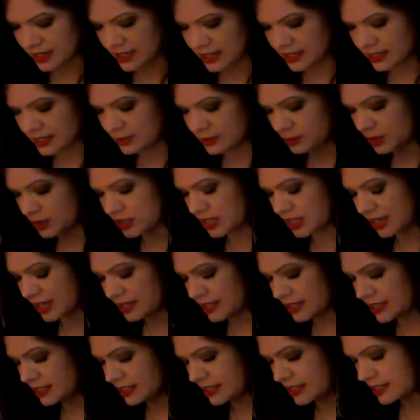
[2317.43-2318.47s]
and
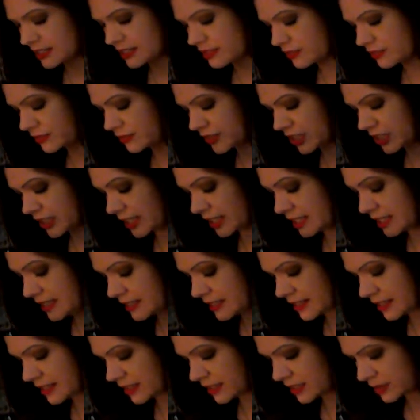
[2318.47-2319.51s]
pretending they didn't feel
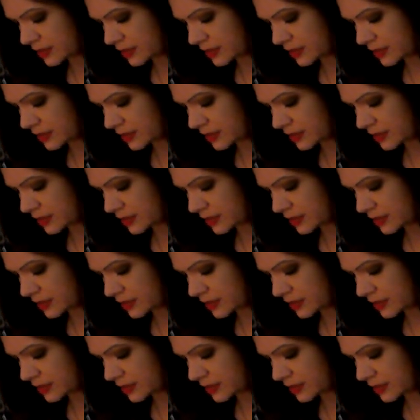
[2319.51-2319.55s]
anything.